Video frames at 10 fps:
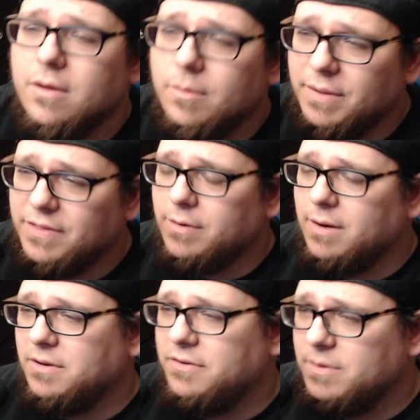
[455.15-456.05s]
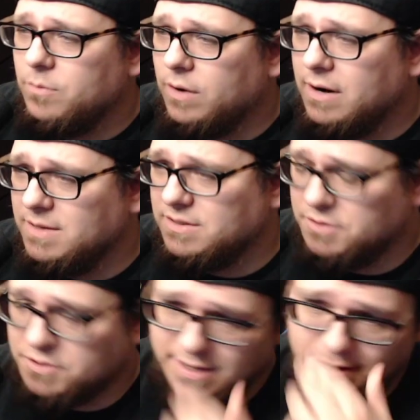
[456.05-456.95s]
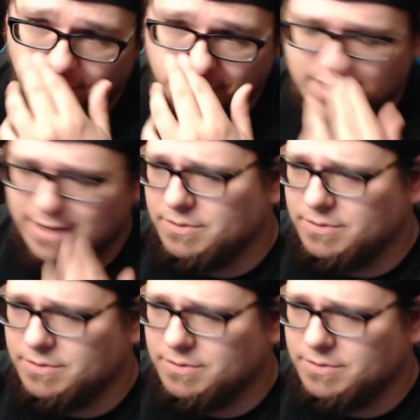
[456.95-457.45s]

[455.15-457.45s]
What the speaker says: but they were able to fit more enemies on screen at one time.